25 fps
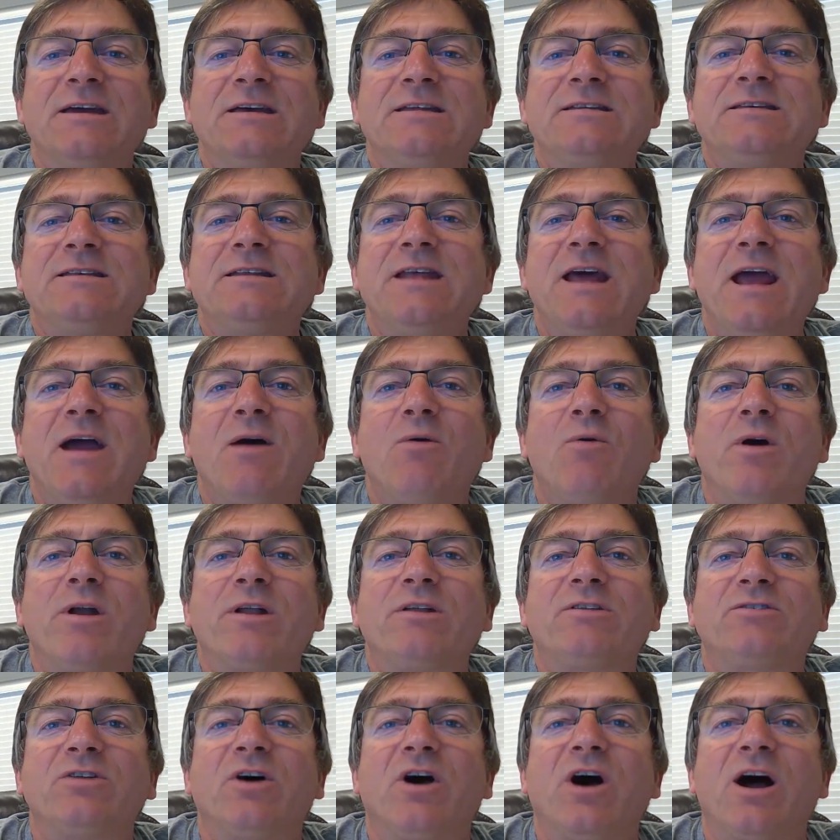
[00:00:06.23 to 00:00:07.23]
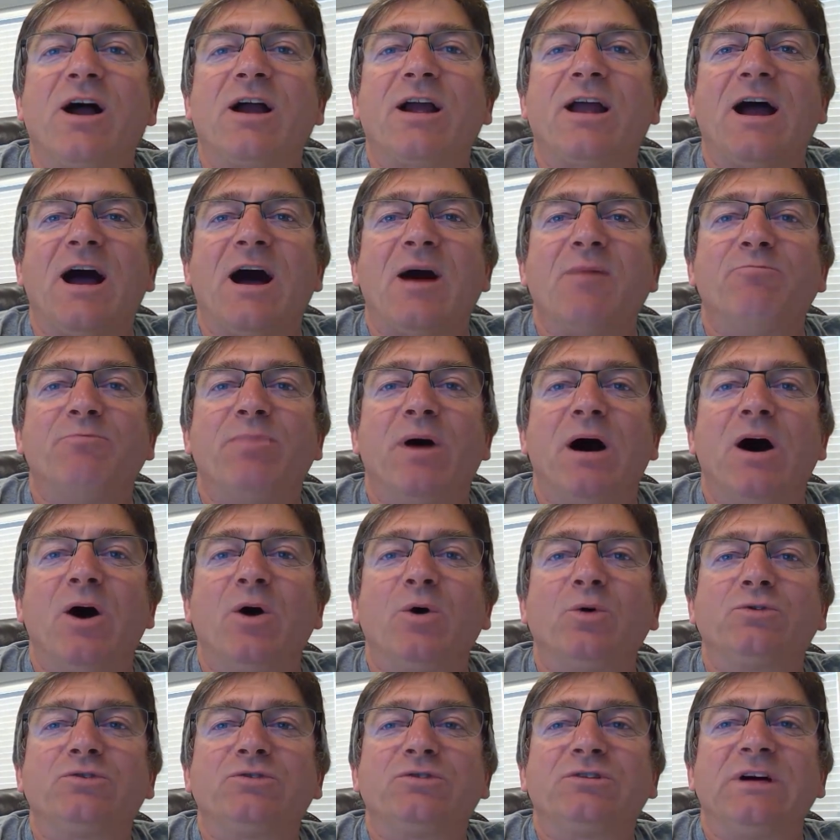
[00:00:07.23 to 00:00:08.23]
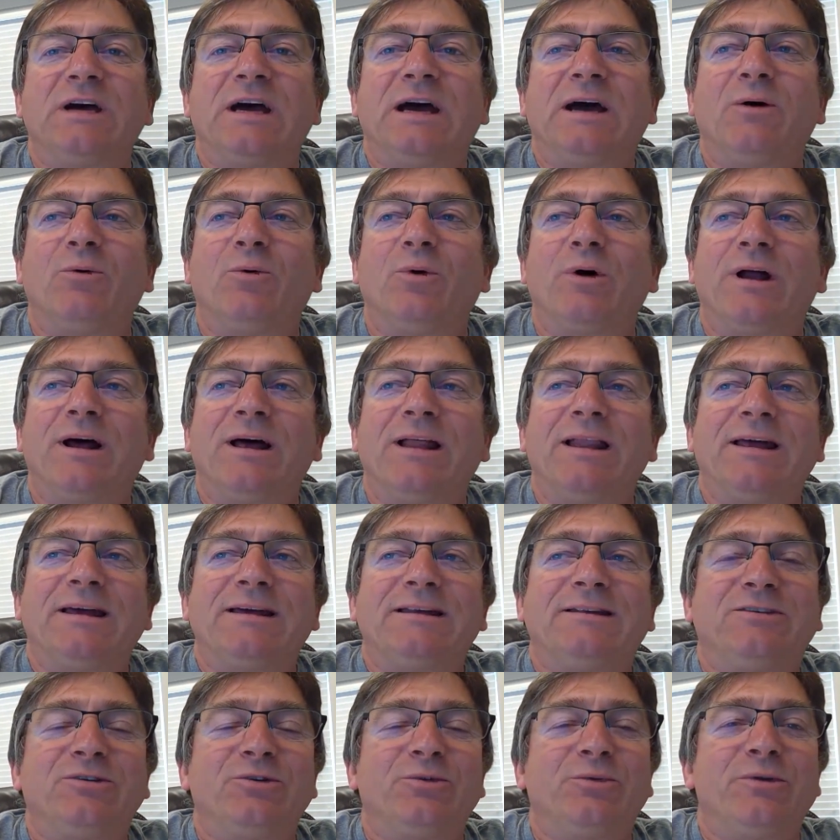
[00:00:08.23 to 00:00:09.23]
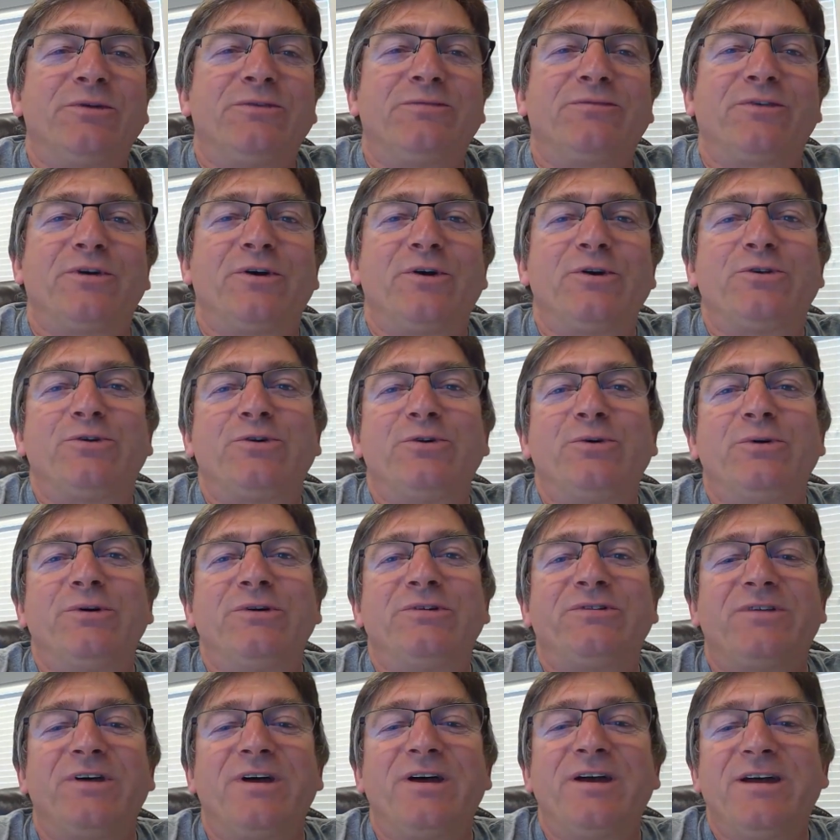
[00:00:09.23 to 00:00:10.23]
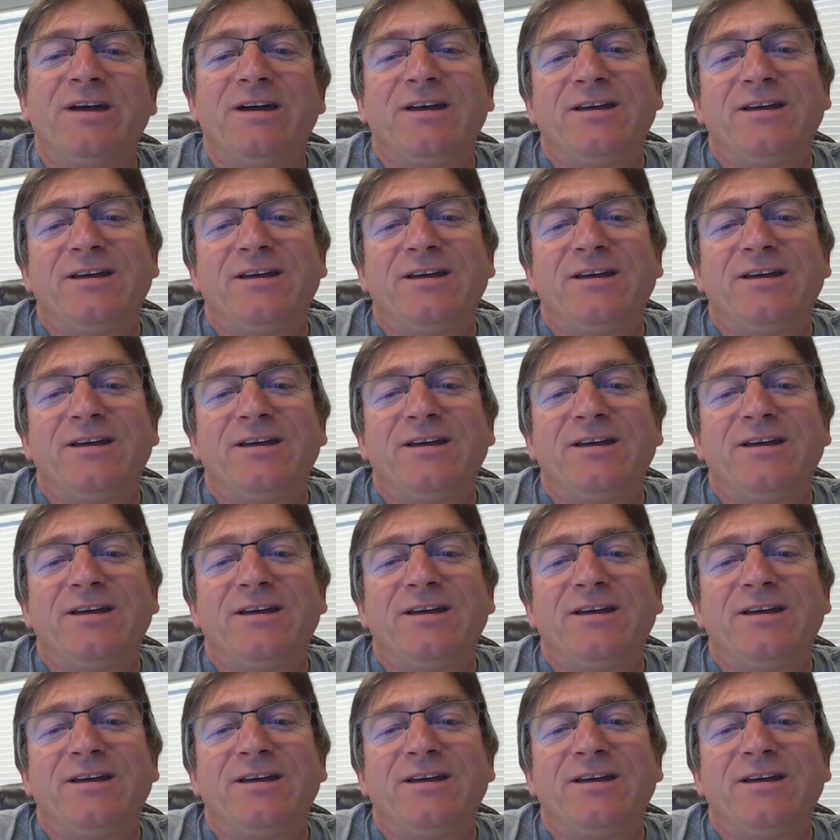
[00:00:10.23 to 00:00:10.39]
Today, I want to talk about what I like to refer to as the